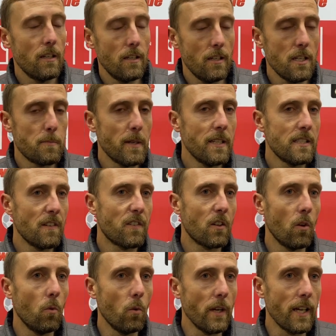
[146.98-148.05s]
It's been a
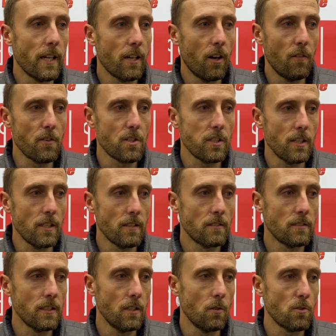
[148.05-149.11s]
difficult week, obviously,
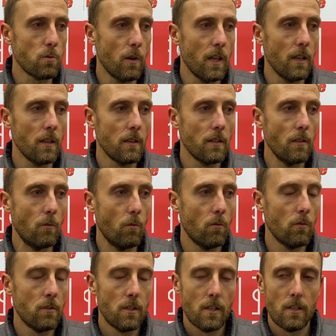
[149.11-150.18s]
you know, to
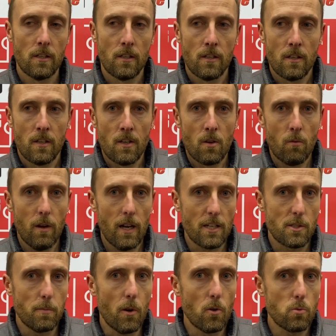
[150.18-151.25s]
well
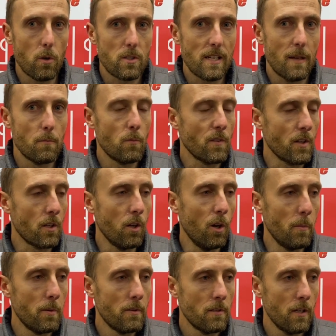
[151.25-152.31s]
expose what's happened with the
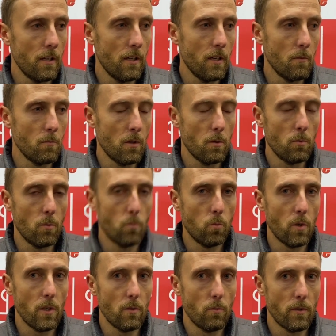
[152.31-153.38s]
club
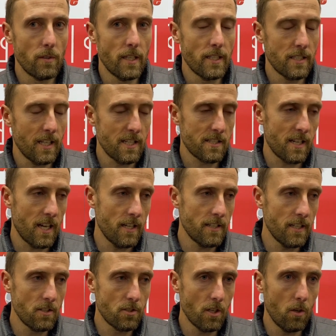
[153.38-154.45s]
and into last
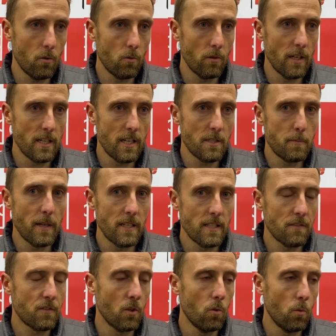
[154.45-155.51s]
Saturday. So it's been a
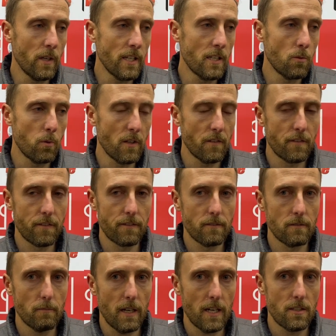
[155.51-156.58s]
difficult week.
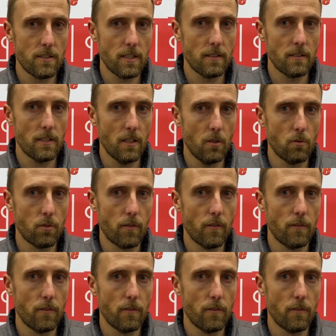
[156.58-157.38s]
We've managed to, you know,